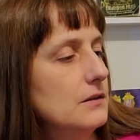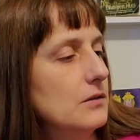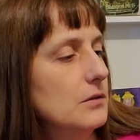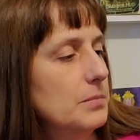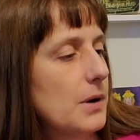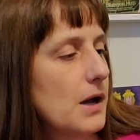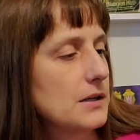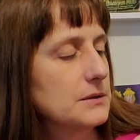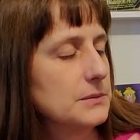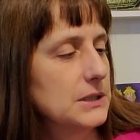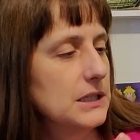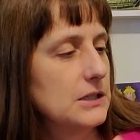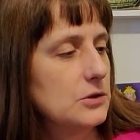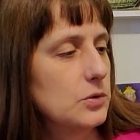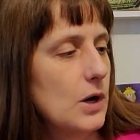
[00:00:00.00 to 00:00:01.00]

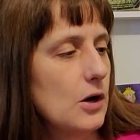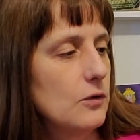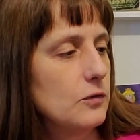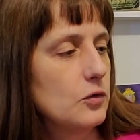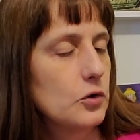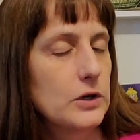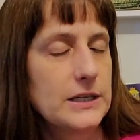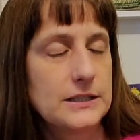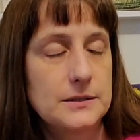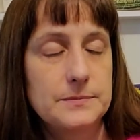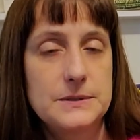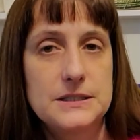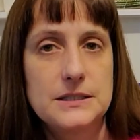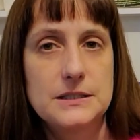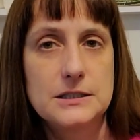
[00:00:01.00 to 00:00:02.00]
approximately 12
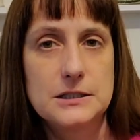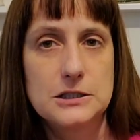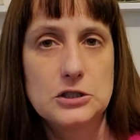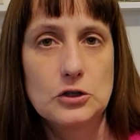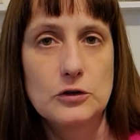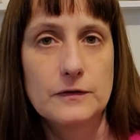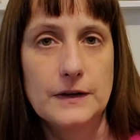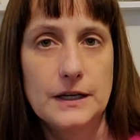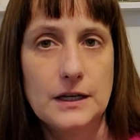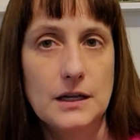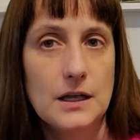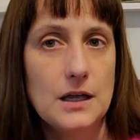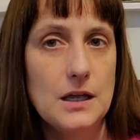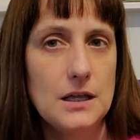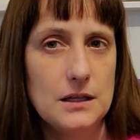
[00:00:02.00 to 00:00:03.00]
crisps is a serving.
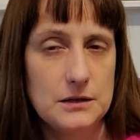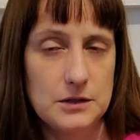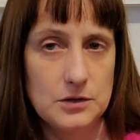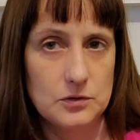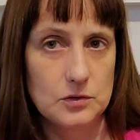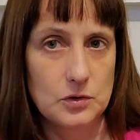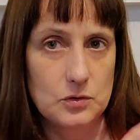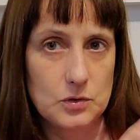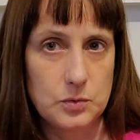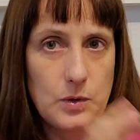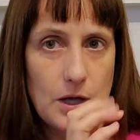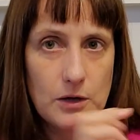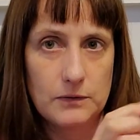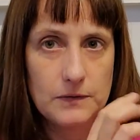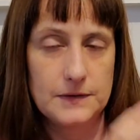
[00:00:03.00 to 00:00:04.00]
And, so
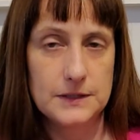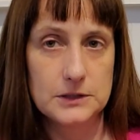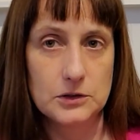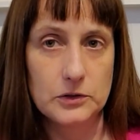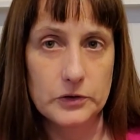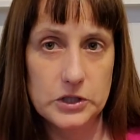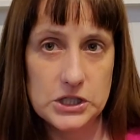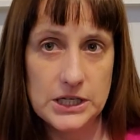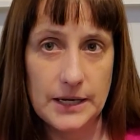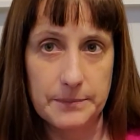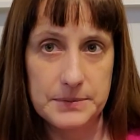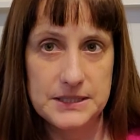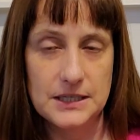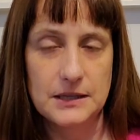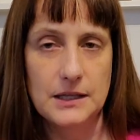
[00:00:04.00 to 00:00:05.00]
12 of the little
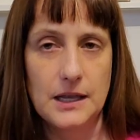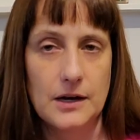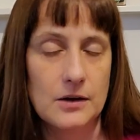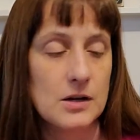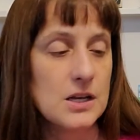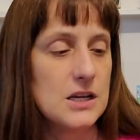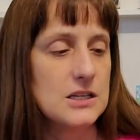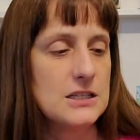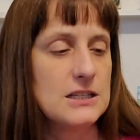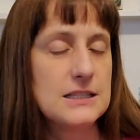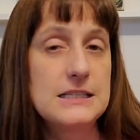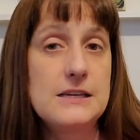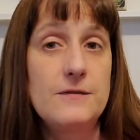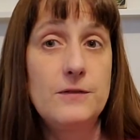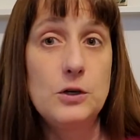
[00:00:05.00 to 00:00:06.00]
chips in there. She
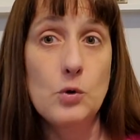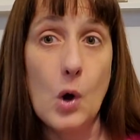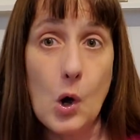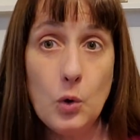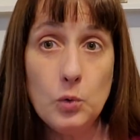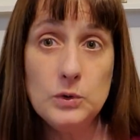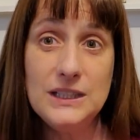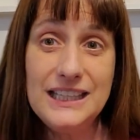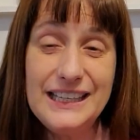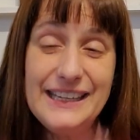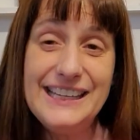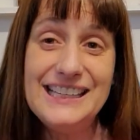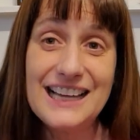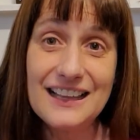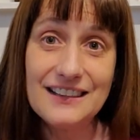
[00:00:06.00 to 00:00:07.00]
says, if you only
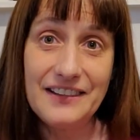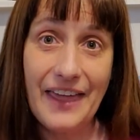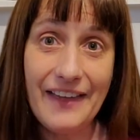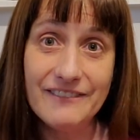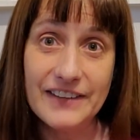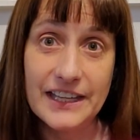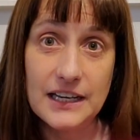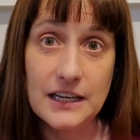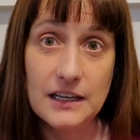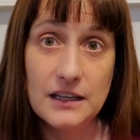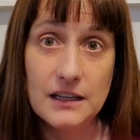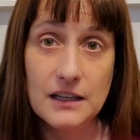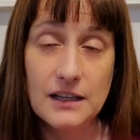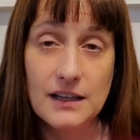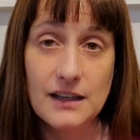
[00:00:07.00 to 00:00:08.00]
eat 11,
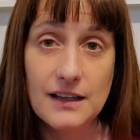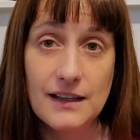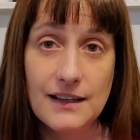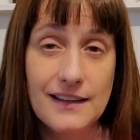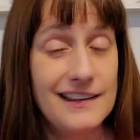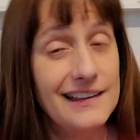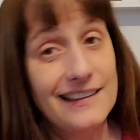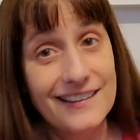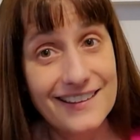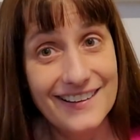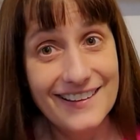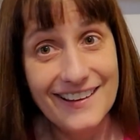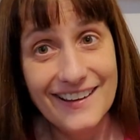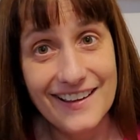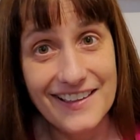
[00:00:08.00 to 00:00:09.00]

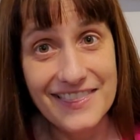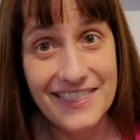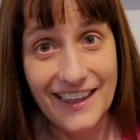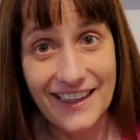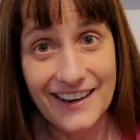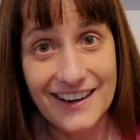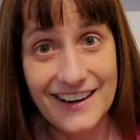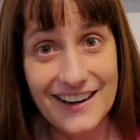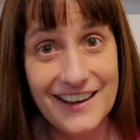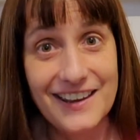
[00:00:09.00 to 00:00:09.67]
then